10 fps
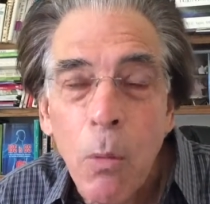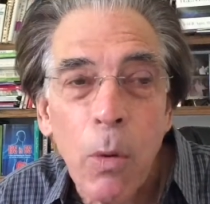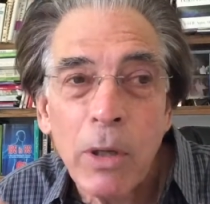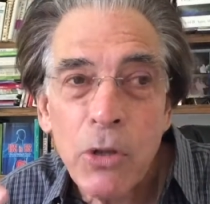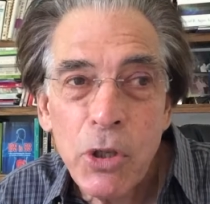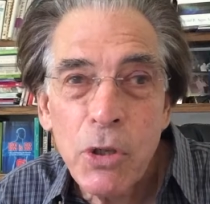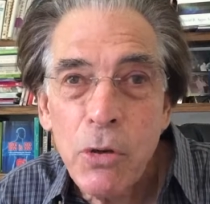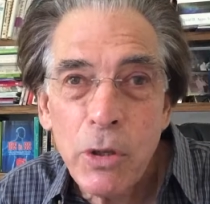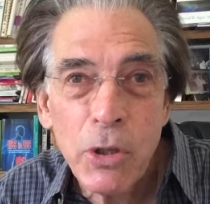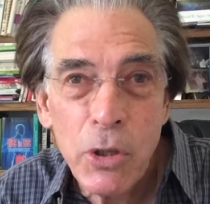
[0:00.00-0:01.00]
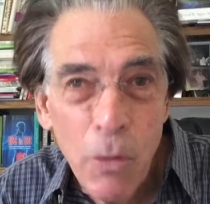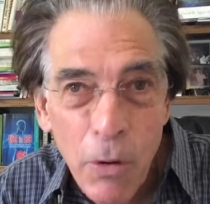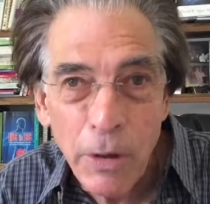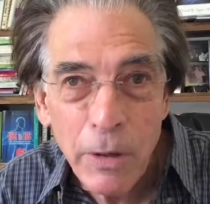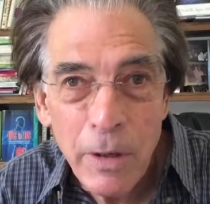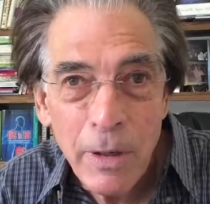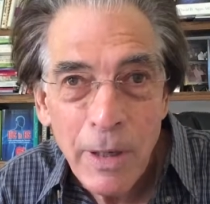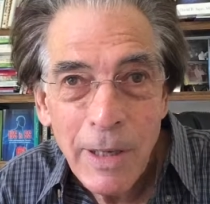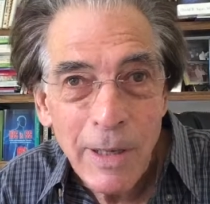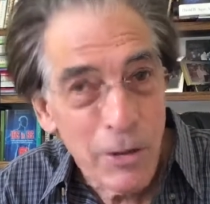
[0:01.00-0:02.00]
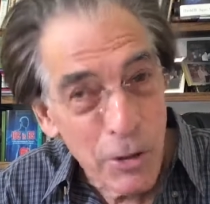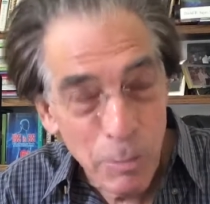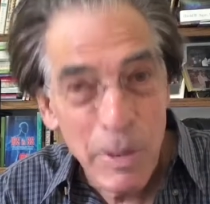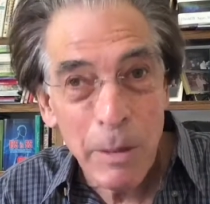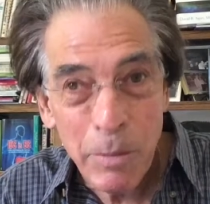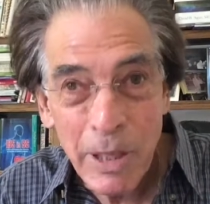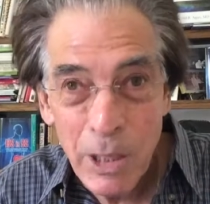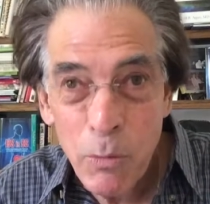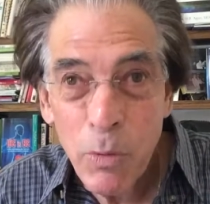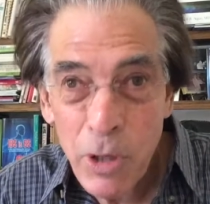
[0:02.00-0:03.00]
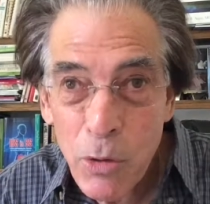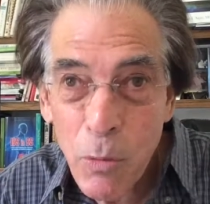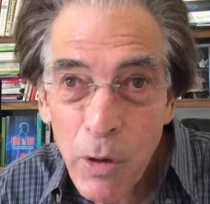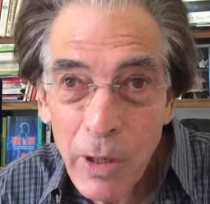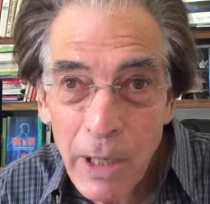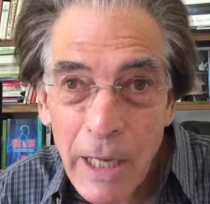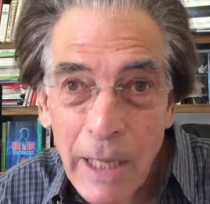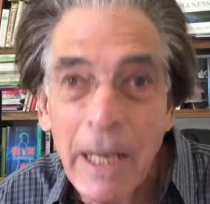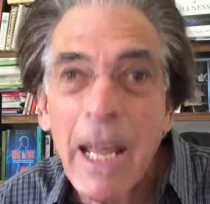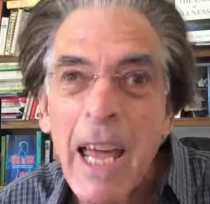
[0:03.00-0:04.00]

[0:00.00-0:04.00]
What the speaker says: Once you're cured, you'll be able to eat what you want again,